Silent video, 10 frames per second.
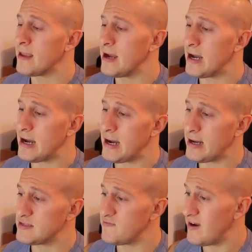
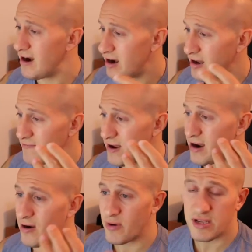It's very,
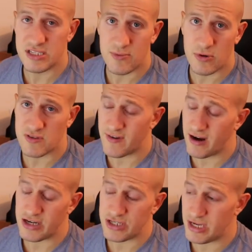very reasonable. It's
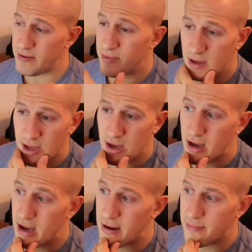very cheap.
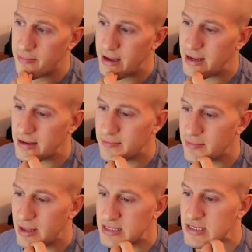And
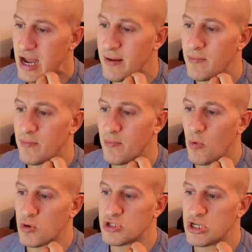it's not
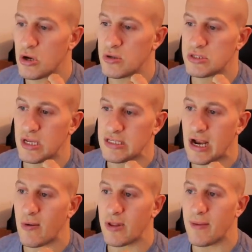more so, it's
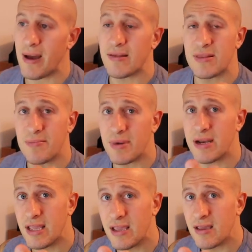not really about the
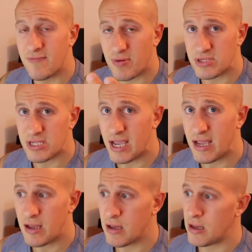money per se,
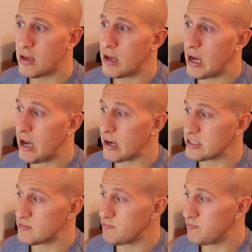
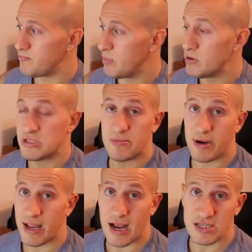because most of the
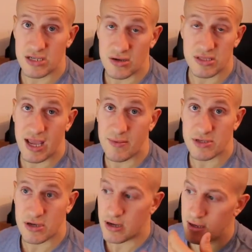money actually goes to
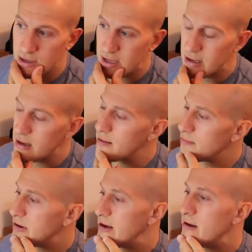Amazon.
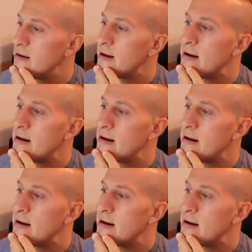But